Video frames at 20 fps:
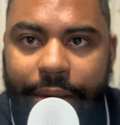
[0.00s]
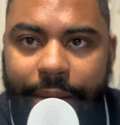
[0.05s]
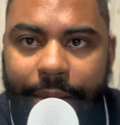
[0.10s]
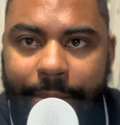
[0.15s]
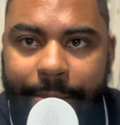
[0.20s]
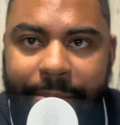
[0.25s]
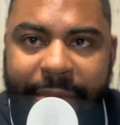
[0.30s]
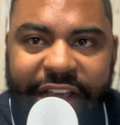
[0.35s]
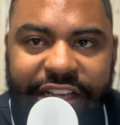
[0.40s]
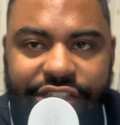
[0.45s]

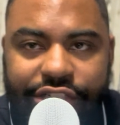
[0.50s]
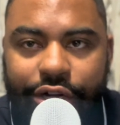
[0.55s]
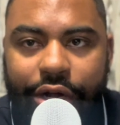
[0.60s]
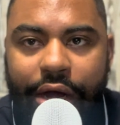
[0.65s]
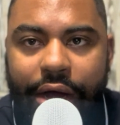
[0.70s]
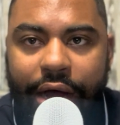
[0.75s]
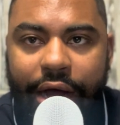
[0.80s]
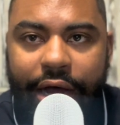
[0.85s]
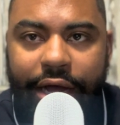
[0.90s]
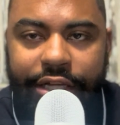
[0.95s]
may
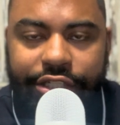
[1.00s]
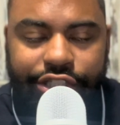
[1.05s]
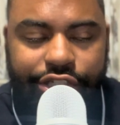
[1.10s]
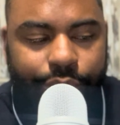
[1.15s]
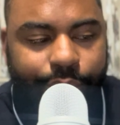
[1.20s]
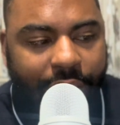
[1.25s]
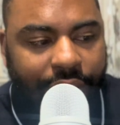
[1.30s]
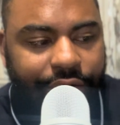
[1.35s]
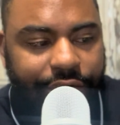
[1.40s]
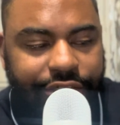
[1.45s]

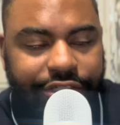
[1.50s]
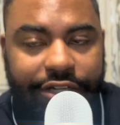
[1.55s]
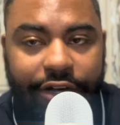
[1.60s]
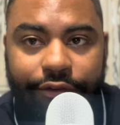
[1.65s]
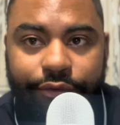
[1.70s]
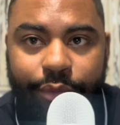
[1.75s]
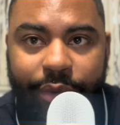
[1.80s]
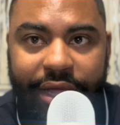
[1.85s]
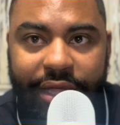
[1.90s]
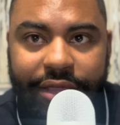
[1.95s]
surround
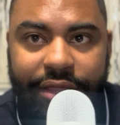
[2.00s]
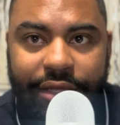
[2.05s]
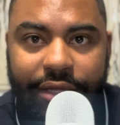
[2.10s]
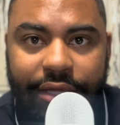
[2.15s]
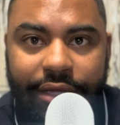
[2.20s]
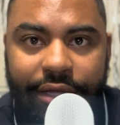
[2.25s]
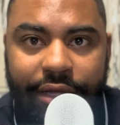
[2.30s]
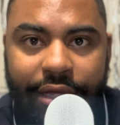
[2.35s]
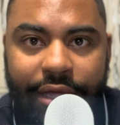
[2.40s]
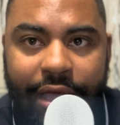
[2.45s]
herself with.
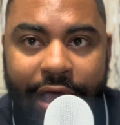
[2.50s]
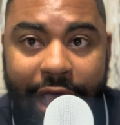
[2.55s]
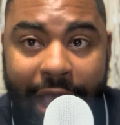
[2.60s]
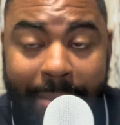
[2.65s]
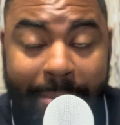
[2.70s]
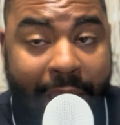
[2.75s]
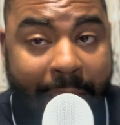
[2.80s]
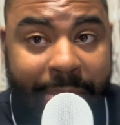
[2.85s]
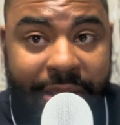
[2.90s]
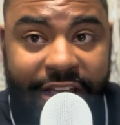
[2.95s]

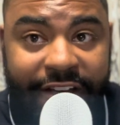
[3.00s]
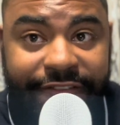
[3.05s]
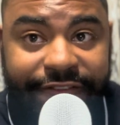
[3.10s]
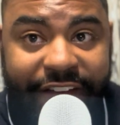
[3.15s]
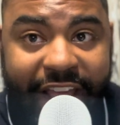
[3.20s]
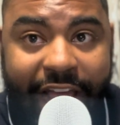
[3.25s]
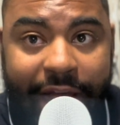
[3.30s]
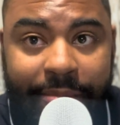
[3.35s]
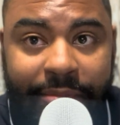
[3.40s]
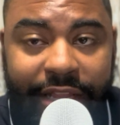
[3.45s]
And maybe a
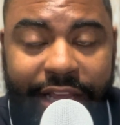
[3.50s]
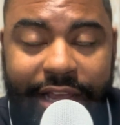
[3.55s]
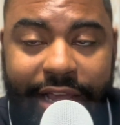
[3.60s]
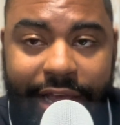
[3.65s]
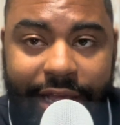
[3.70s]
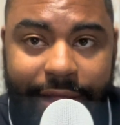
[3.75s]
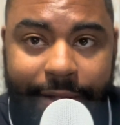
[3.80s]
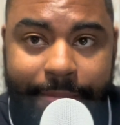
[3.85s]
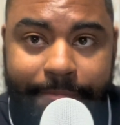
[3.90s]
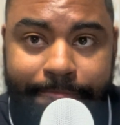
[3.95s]
family
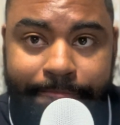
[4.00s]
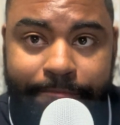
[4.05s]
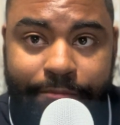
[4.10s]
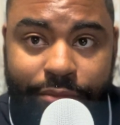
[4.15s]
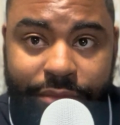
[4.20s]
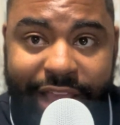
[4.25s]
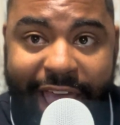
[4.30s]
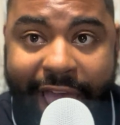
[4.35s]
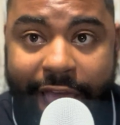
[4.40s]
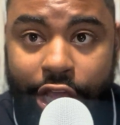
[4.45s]

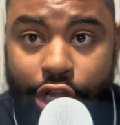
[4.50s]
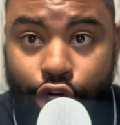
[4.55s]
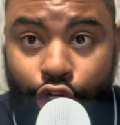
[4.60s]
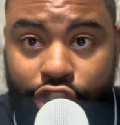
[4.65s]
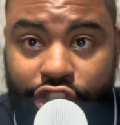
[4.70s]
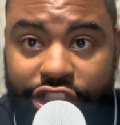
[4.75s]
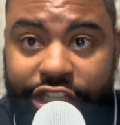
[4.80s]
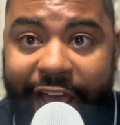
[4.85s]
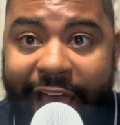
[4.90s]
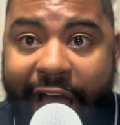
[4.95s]
that your
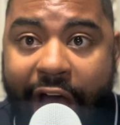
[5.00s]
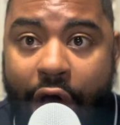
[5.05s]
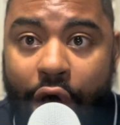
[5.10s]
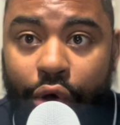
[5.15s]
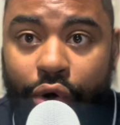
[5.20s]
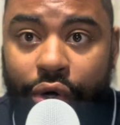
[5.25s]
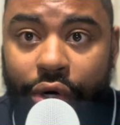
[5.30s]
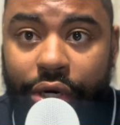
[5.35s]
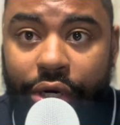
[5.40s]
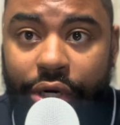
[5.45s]

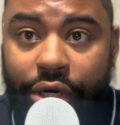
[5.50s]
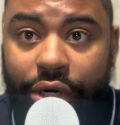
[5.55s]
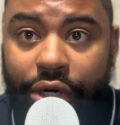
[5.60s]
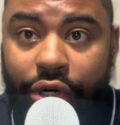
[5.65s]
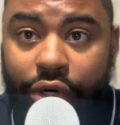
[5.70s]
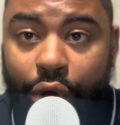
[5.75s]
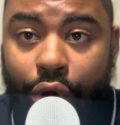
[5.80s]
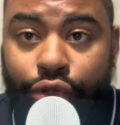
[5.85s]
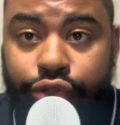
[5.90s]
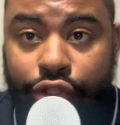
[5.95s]
child
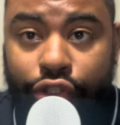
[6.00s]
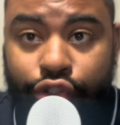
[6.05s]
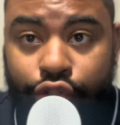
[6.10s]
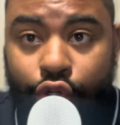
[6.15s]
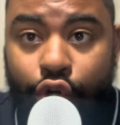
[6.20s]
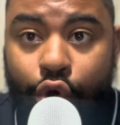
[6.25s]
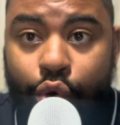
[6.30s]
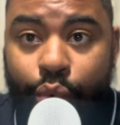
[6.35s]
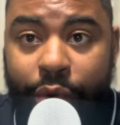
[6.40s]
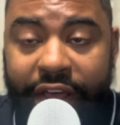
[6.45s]
goes to
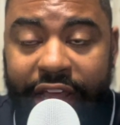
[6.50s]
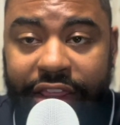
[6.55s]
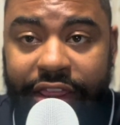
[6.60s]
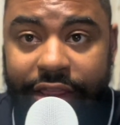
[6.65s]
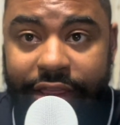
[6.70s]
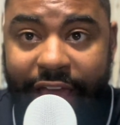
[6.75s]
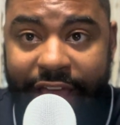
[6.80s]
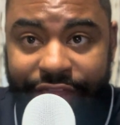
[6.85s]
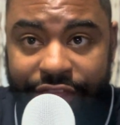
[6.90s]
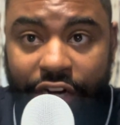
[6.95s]
school
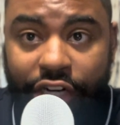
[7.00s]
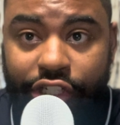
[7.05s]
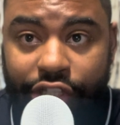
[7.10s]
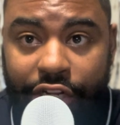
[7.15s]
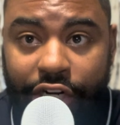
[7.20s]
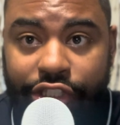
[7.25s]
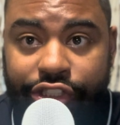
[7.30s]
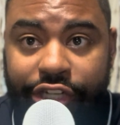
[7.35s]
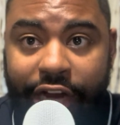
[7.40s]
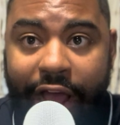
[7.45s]
with, that
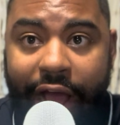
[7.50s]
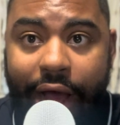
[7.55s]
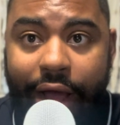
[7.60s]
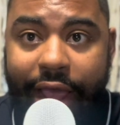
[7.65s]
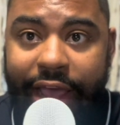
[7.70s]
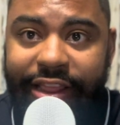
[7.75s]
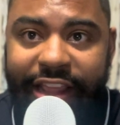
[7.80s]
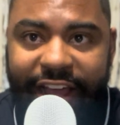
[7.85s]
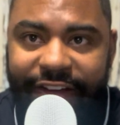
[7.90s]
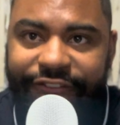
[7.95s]
their child,
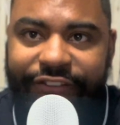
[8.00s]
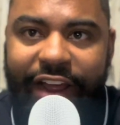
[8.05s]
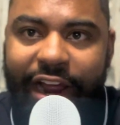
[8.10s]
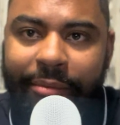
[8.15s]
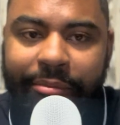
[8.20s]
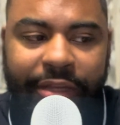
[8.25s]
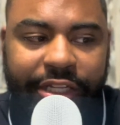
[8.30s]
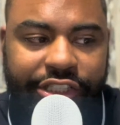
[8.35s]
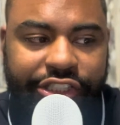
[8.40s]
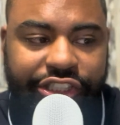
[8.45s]
and that
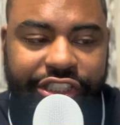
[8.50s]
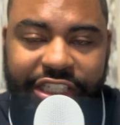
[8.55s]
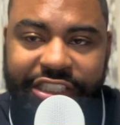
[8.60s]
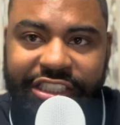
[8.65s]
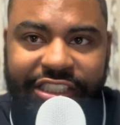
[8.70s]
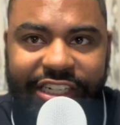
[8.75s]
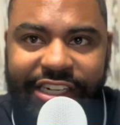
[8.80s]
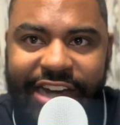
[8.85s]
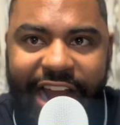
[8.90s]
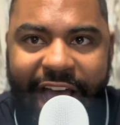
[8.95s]
family's
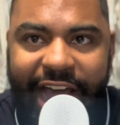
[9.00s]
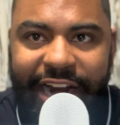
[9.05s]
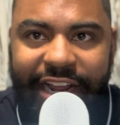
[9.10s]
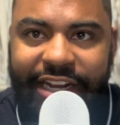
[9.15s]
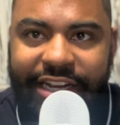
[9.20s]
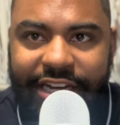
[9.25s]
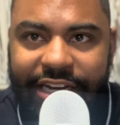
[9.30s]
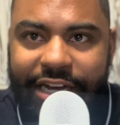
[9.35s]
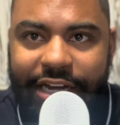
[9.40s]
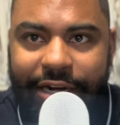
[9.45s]
just not a
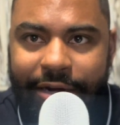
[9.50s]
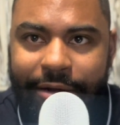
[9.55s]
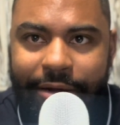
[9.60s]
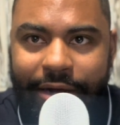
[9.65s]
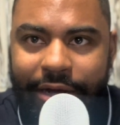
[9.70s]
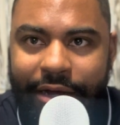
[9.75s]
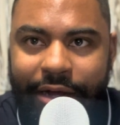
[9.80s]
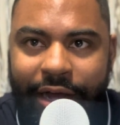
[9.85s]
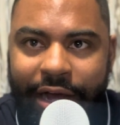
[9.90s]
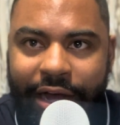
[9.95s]
good
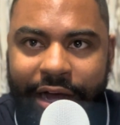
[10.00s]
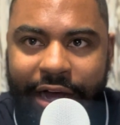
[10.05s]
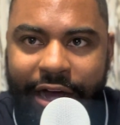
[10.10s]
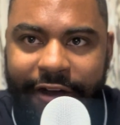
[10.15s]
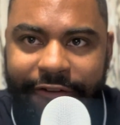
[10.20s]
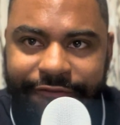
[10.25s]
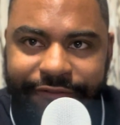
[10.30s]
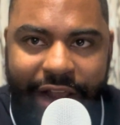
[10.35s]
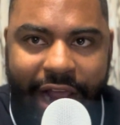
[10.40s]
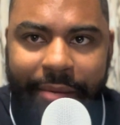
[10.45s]

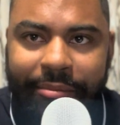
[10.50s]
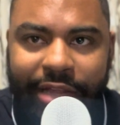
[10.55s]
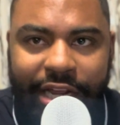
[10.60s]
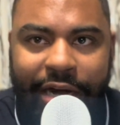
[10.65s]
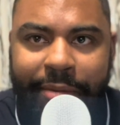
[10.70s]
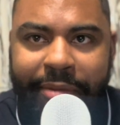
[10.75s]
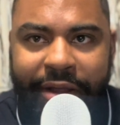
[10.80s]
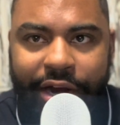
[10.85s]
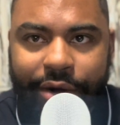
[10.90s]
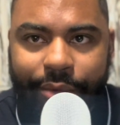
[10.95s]
family
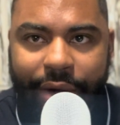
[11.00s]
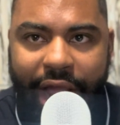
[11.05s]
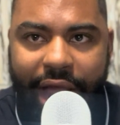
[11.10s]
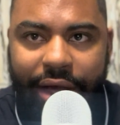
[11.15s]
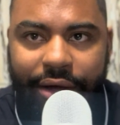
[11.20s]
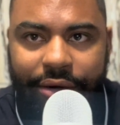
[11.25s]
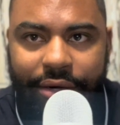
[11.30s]
to be around.